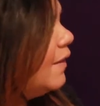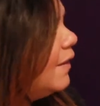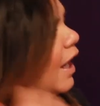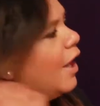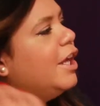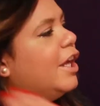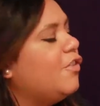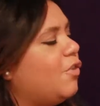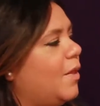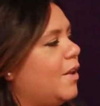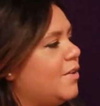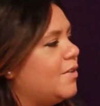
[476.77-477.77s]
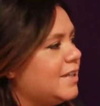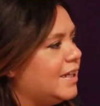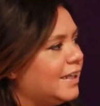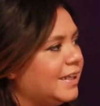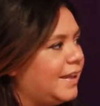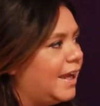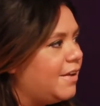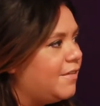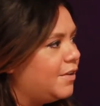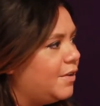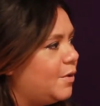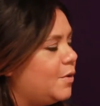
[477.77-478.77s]
Like, how do you control them in your daily
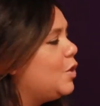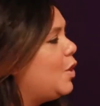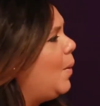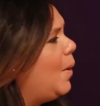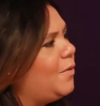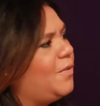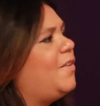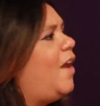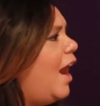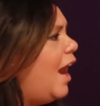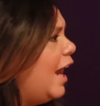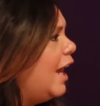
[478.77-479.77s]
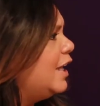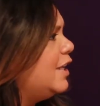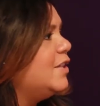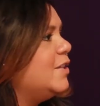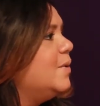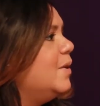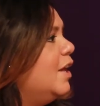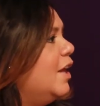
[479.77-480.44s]
life? You know, you go outside, you